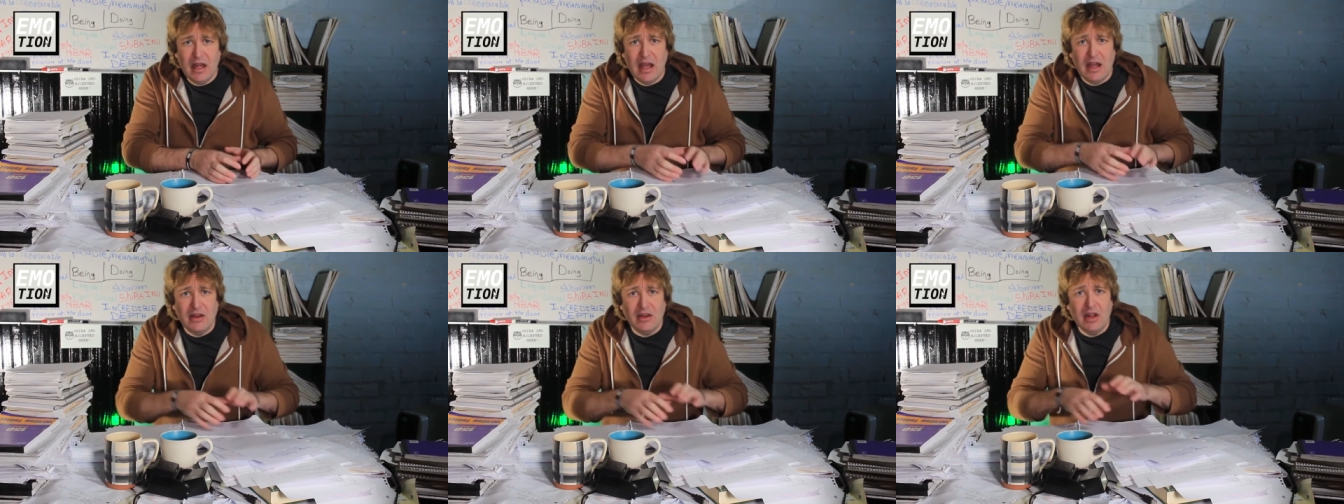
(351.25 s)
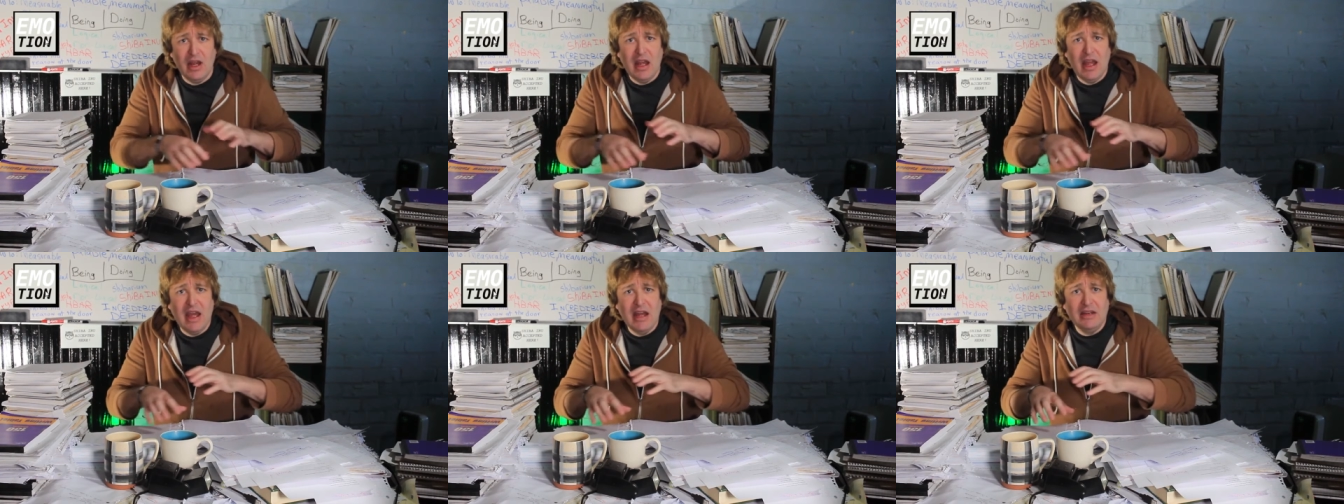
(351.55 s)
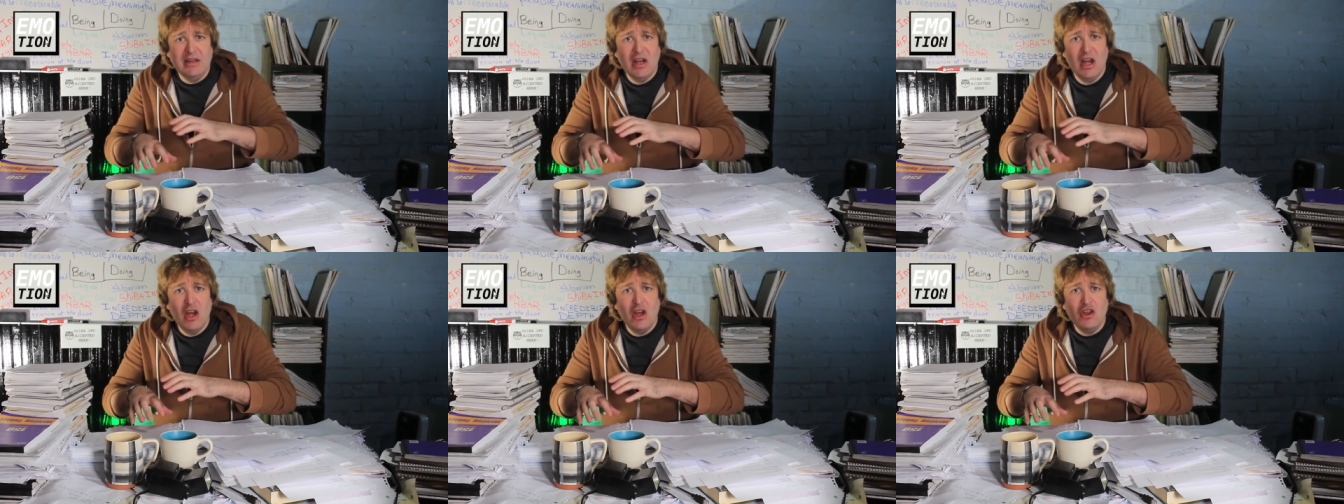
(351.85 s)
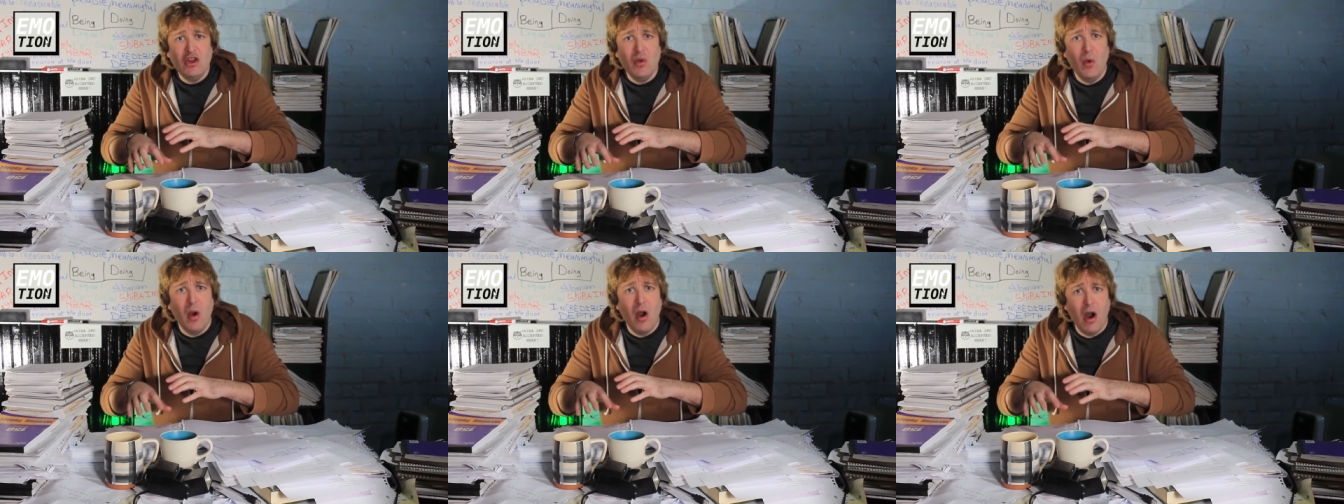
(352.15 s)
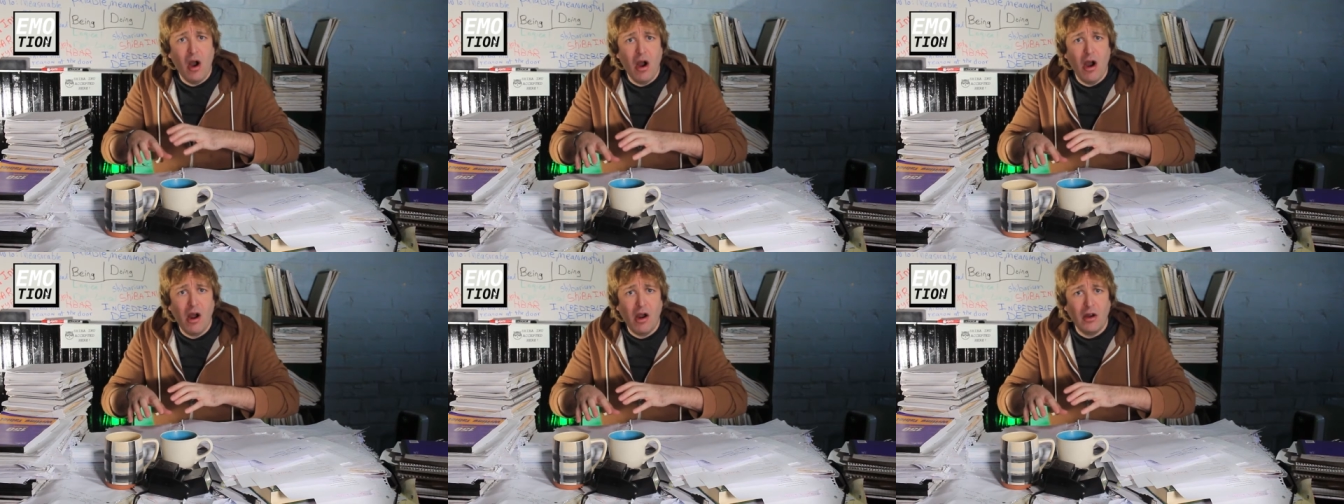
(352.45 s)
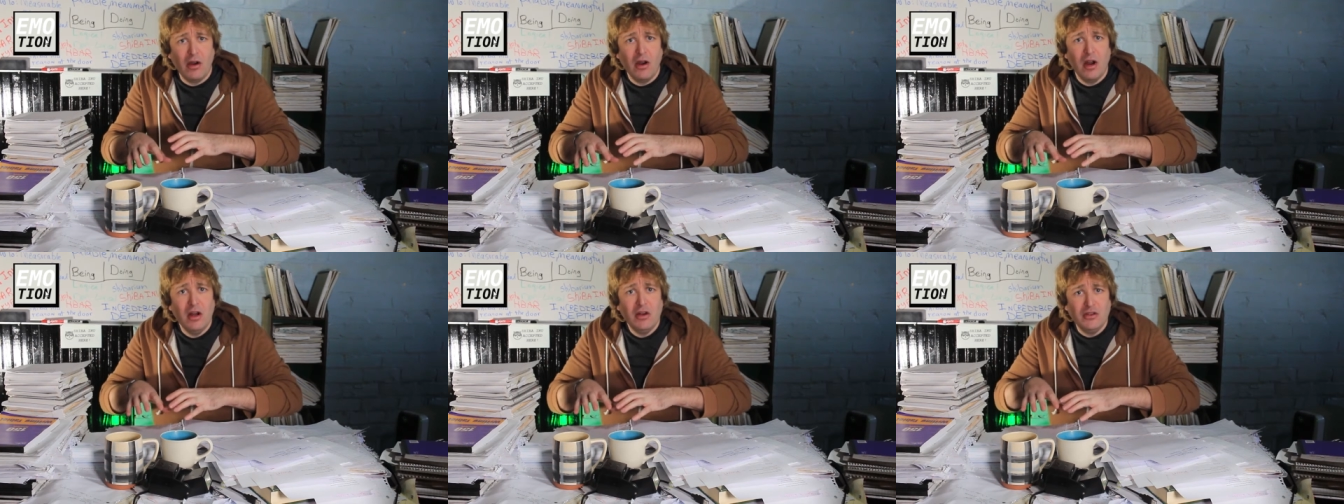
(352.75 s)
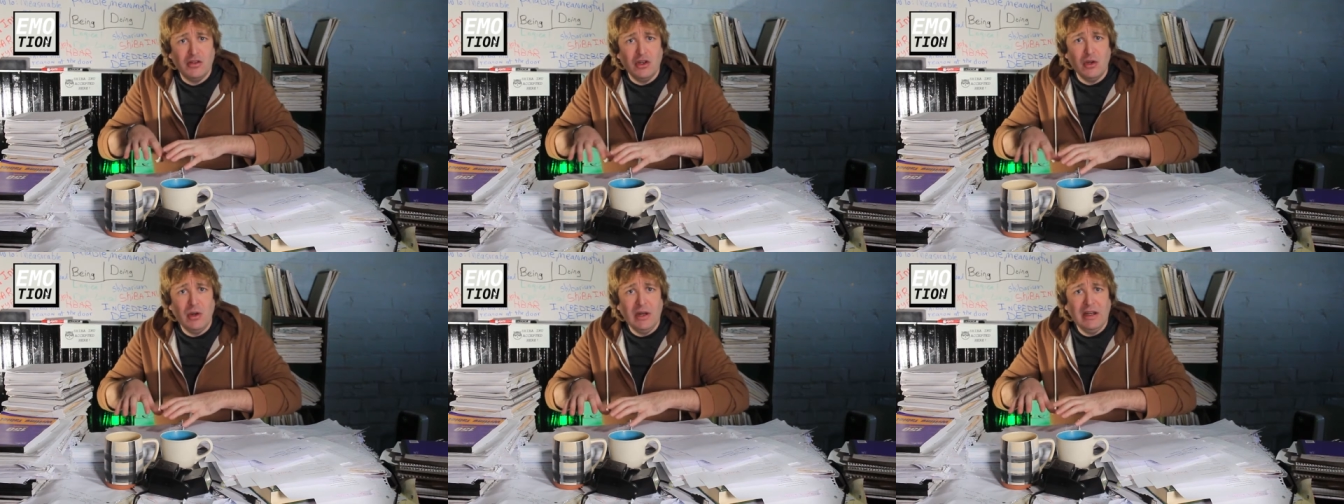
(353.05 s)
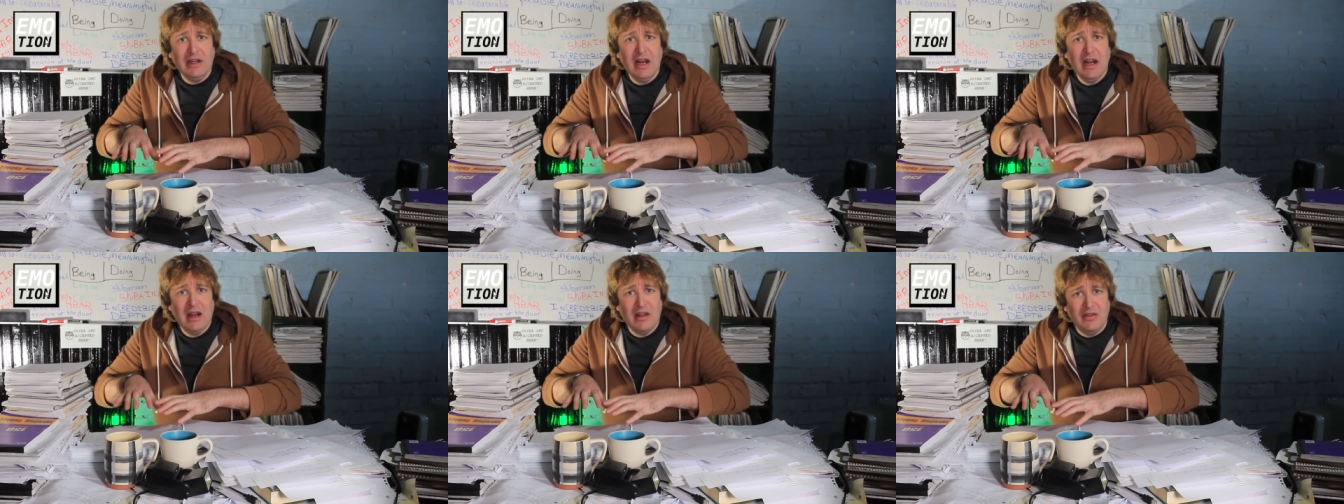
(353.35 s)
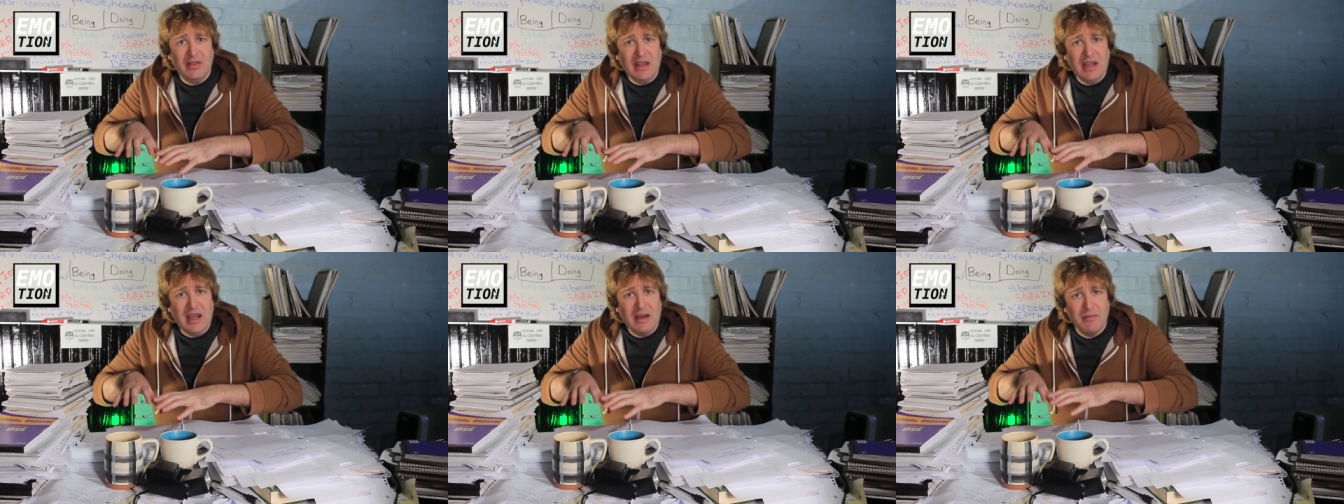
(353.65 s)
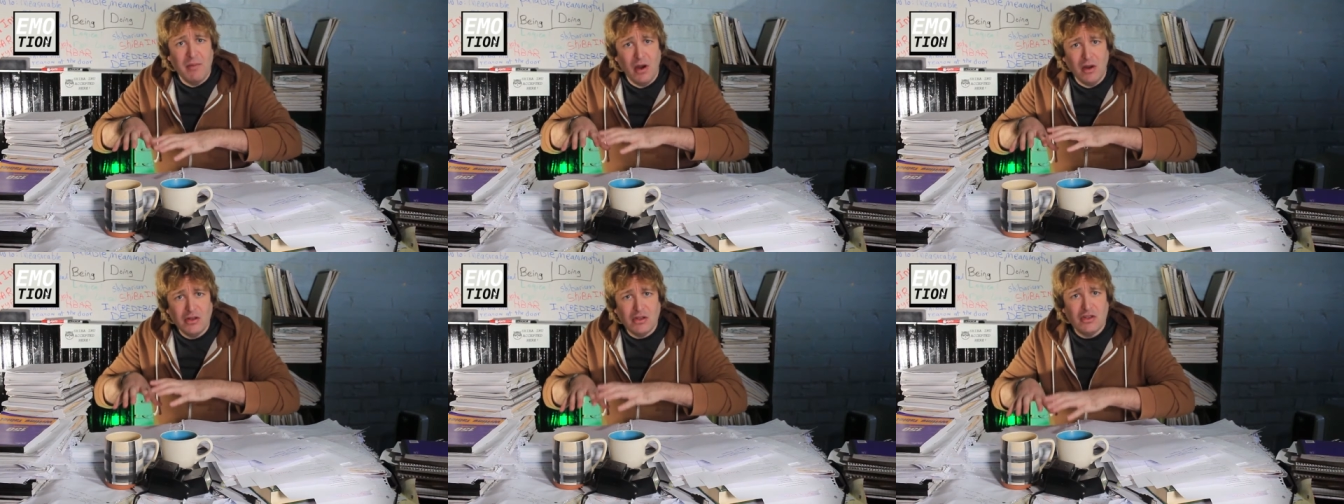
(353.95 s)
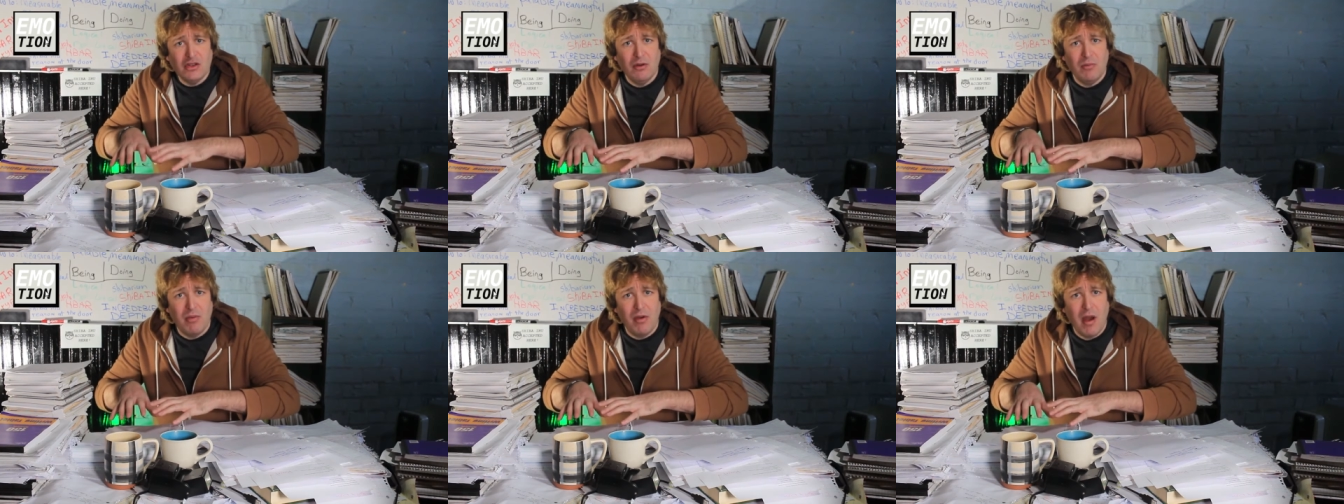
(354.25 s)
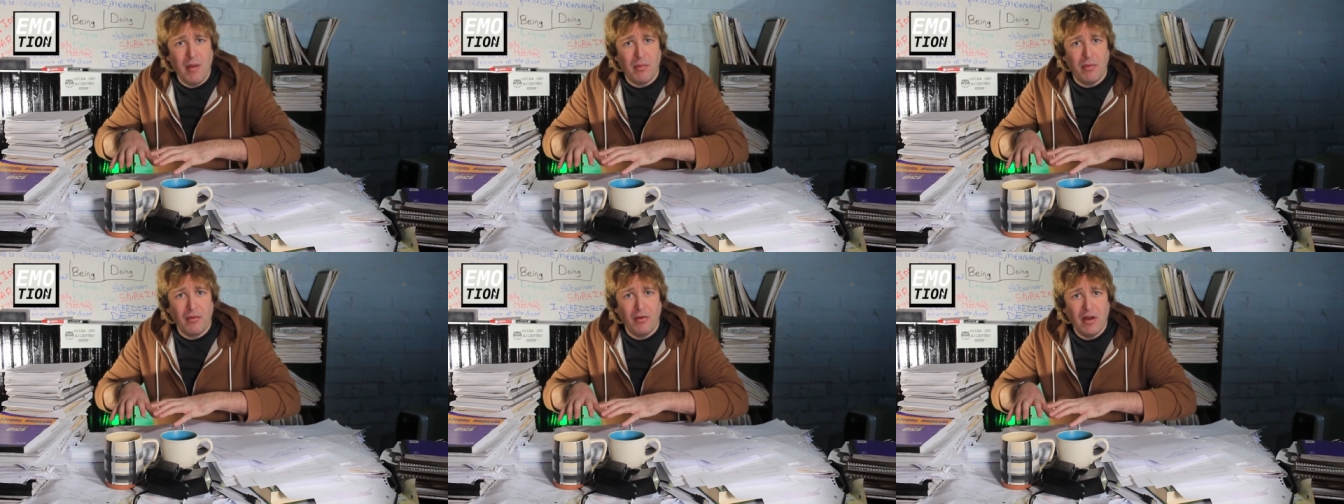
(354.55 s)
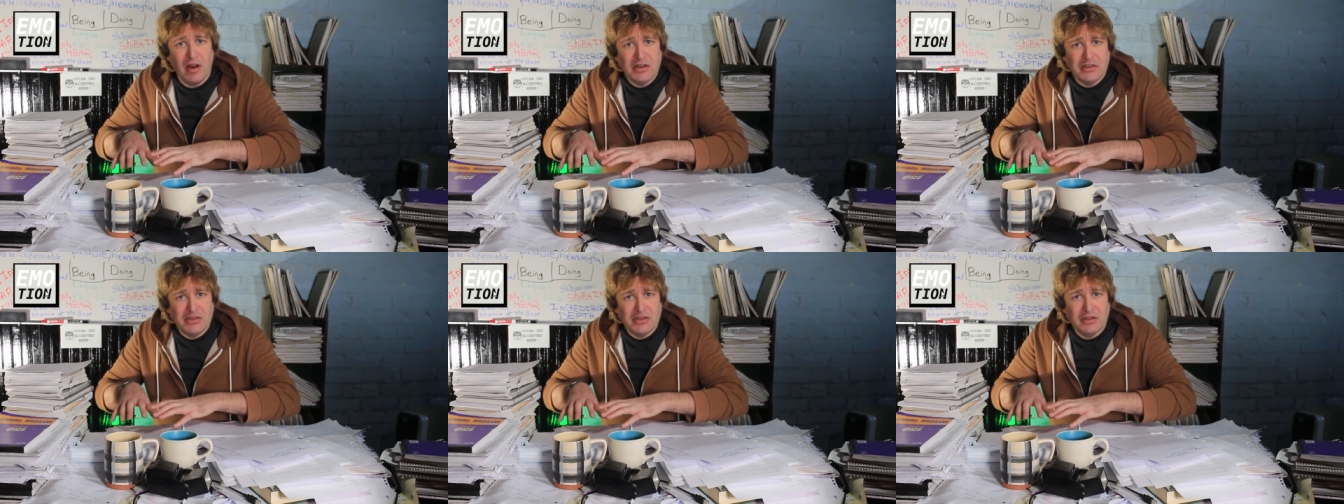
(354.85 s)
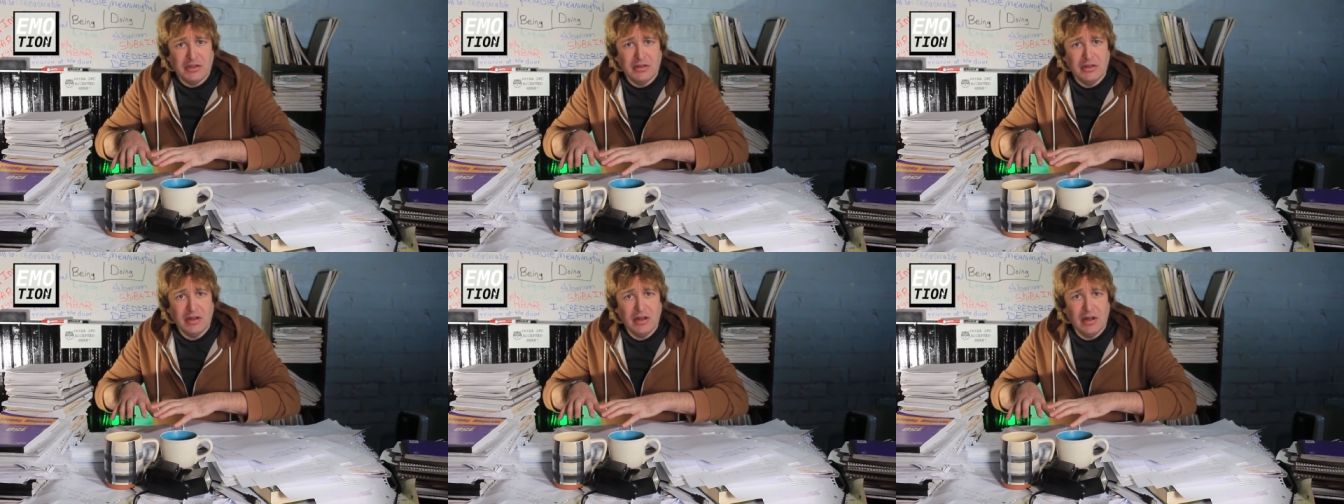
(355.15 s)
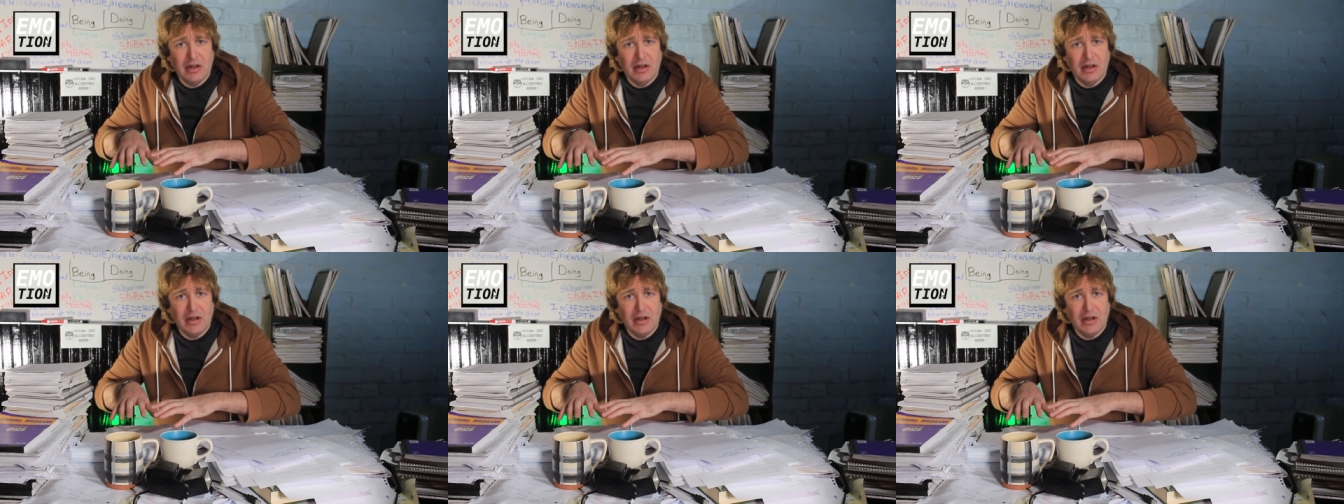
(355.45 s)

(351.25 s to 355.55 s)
and, and you are doing the emotional preparation.